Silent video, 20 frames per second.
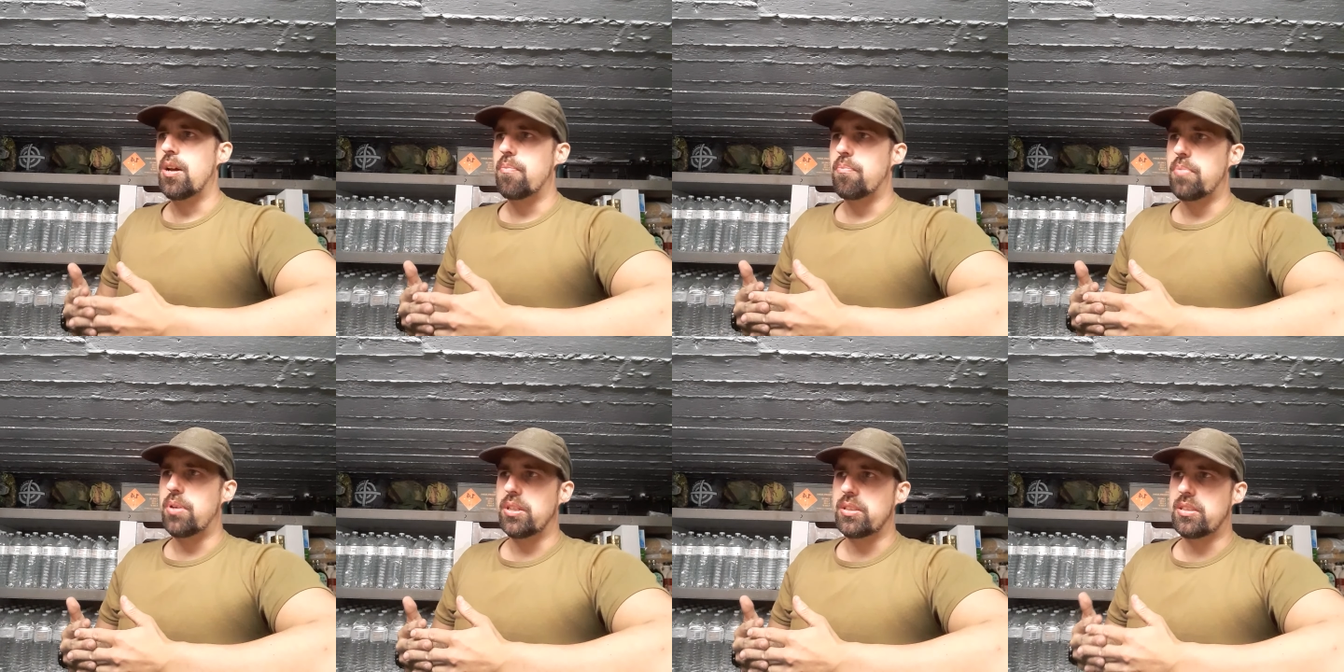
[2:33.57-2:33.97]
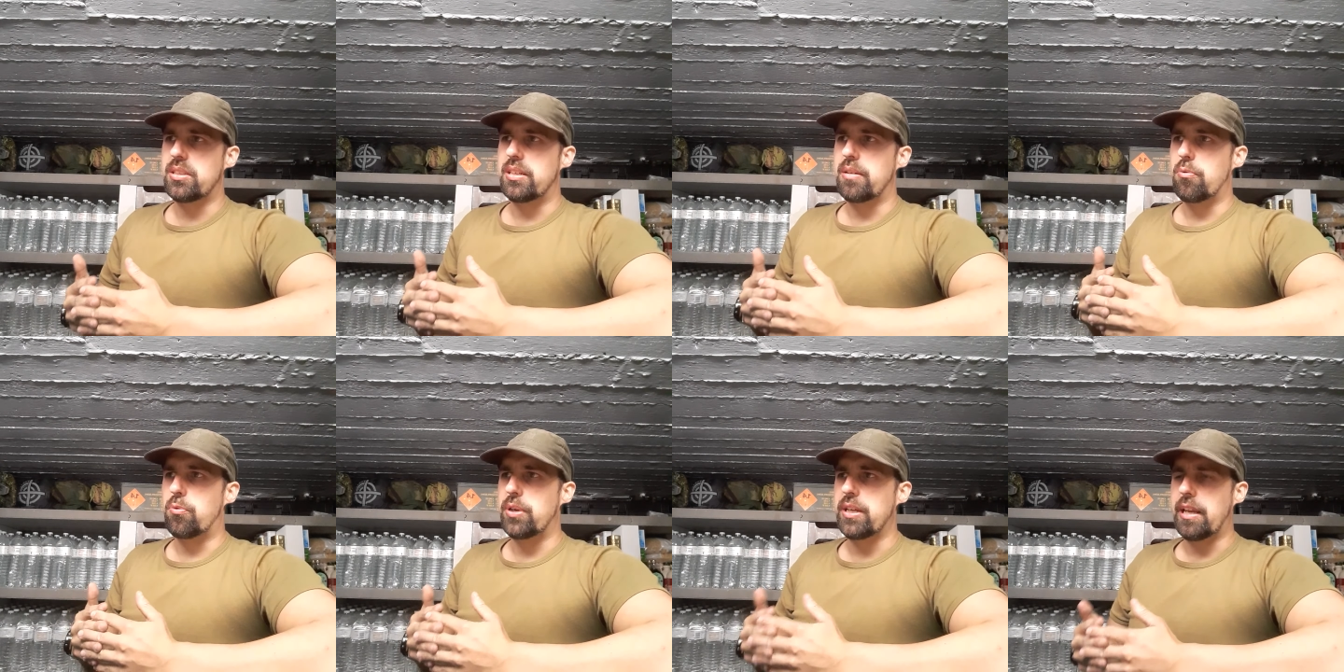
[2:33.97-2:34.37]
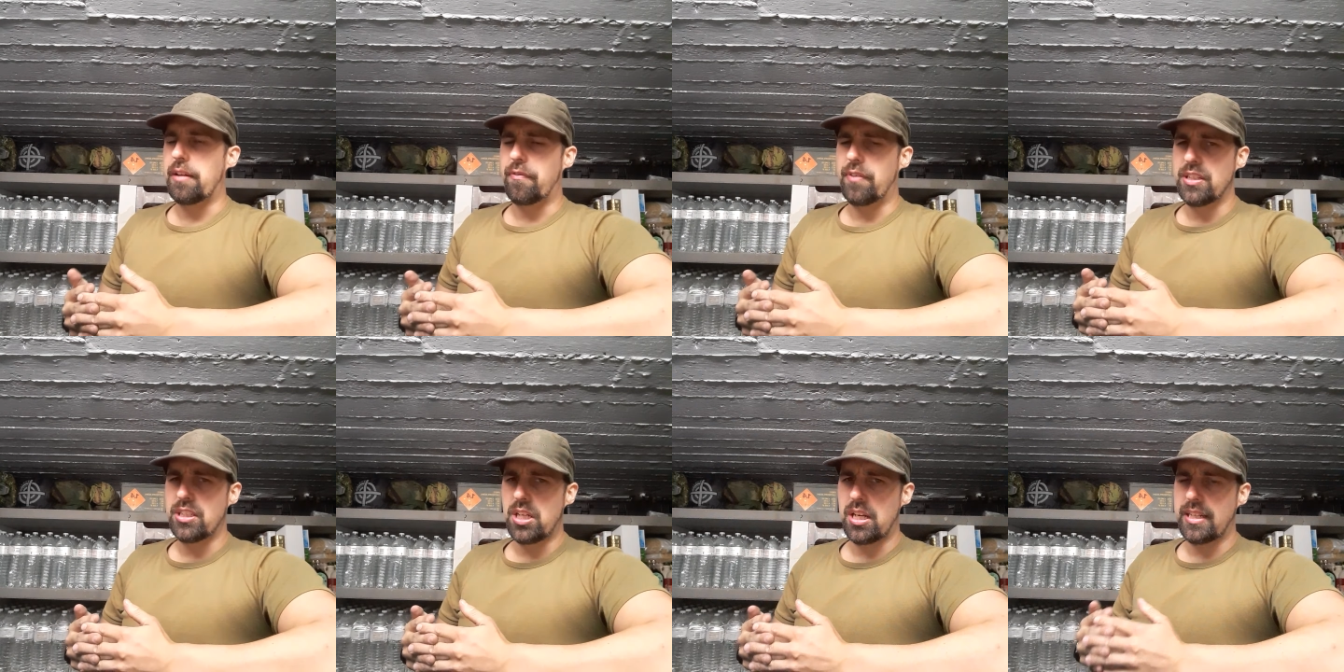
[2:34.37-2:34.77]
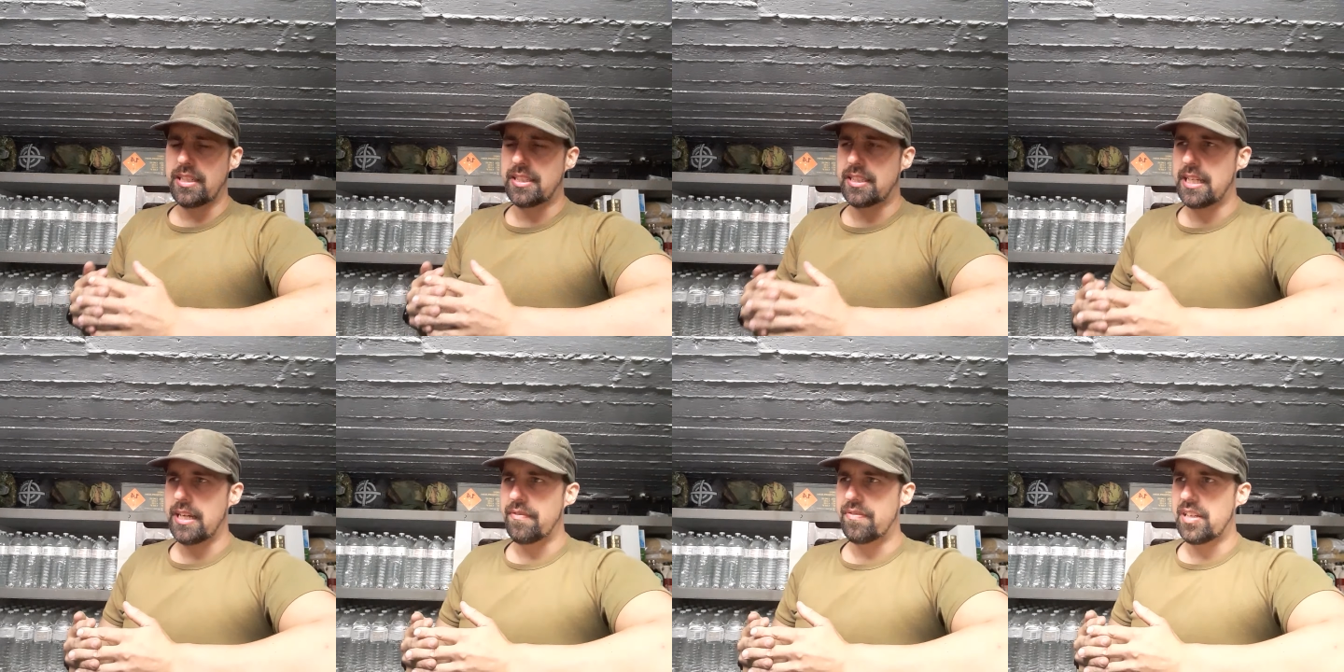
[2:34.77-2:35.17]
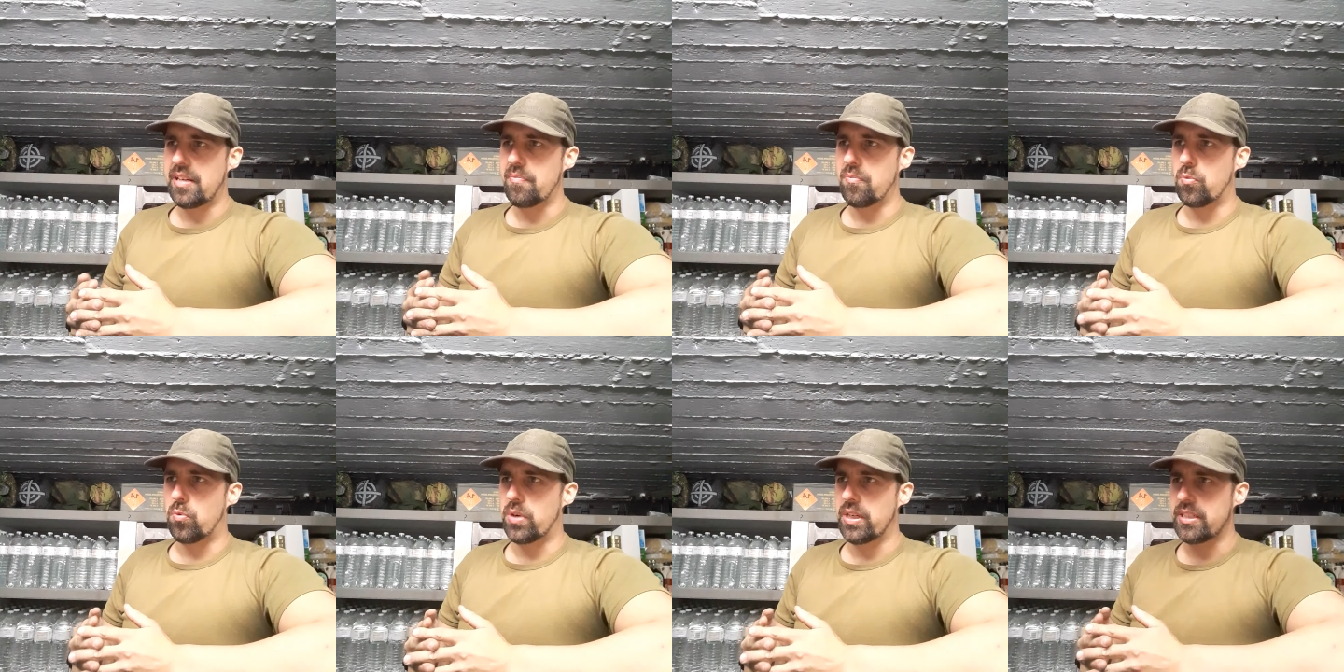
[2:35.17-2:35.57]
But what eventually saved
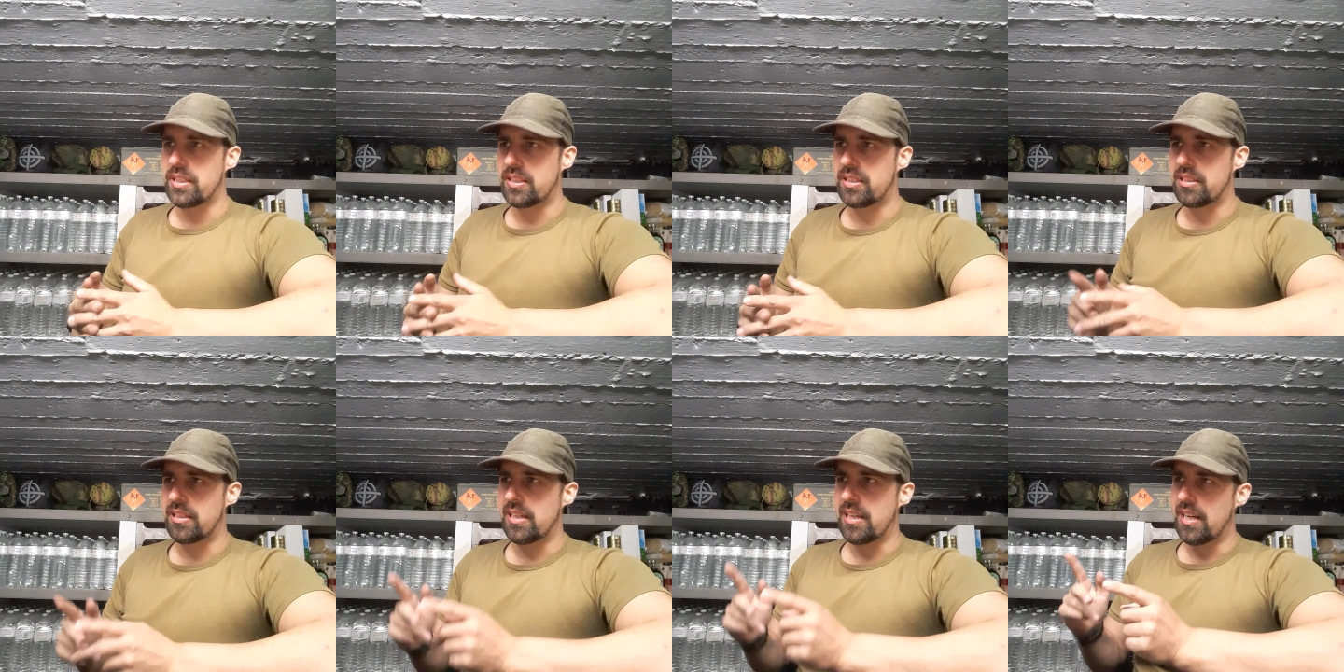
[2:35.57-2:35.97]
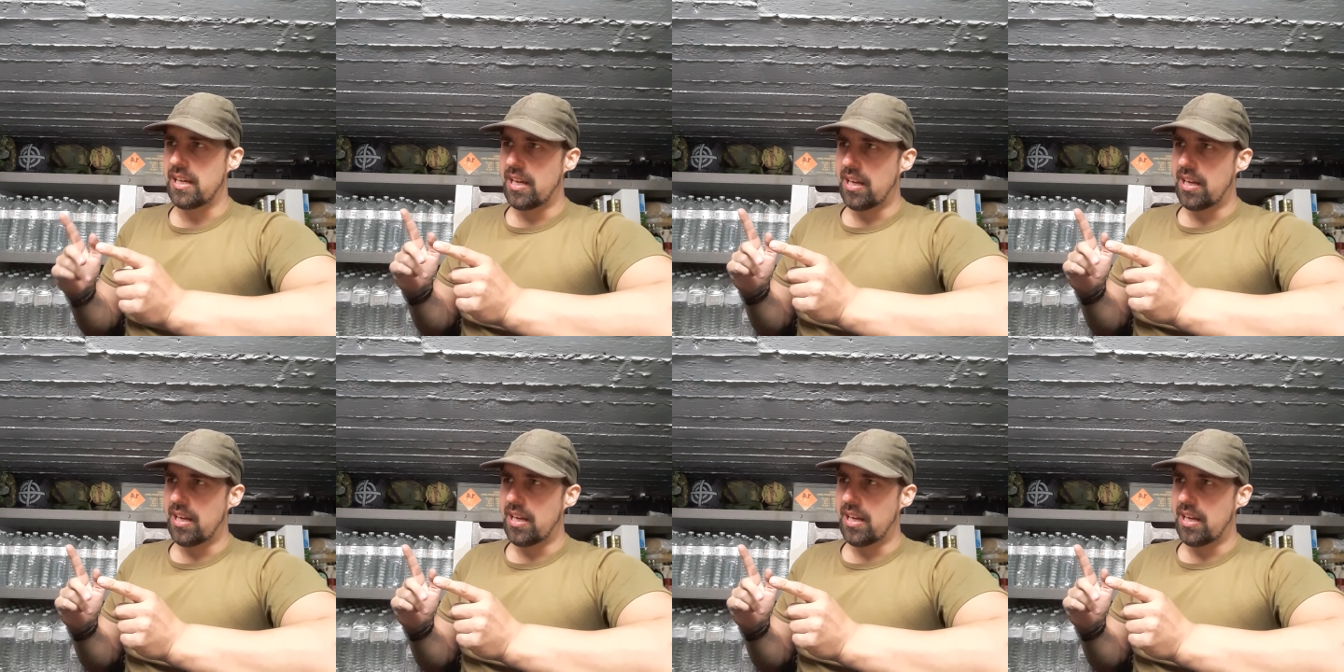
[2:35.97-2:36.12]
him was